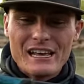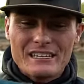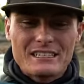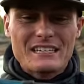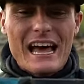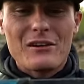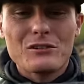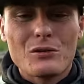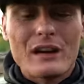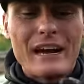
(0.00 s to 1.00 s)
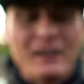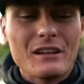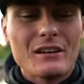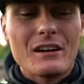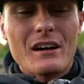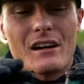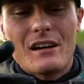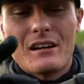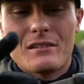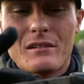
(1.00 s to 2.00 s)
It's this outdoor angler
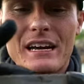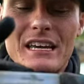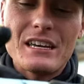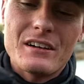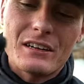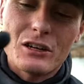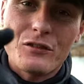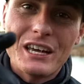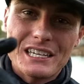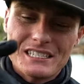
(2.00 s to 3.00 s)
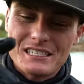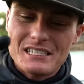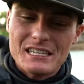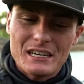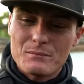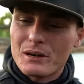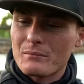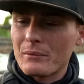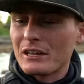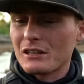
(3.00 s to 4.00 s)
uh, right here. I don't know if you guys can see it,
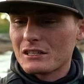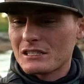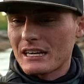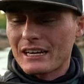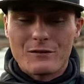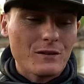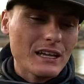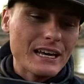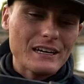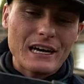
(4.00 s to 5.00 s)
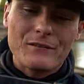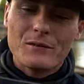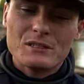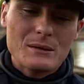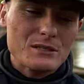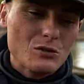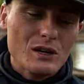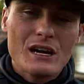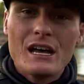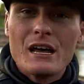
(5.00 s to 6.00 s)
but maybe it looks like a fillet knife of some
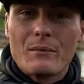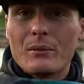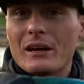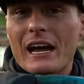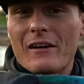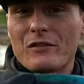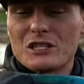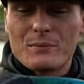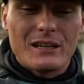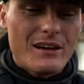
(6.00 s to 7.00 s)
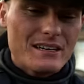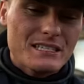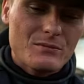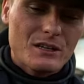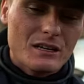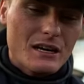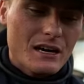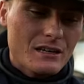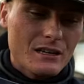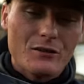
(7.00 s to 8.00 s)
sort. Maybe a catfisherman lost it when they
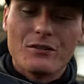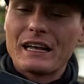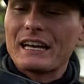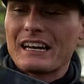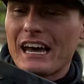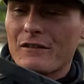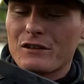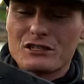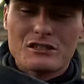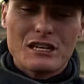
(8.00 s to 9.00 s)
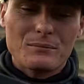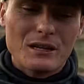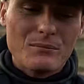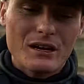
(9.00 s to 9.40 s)
uh, they are filleting a catfish or something.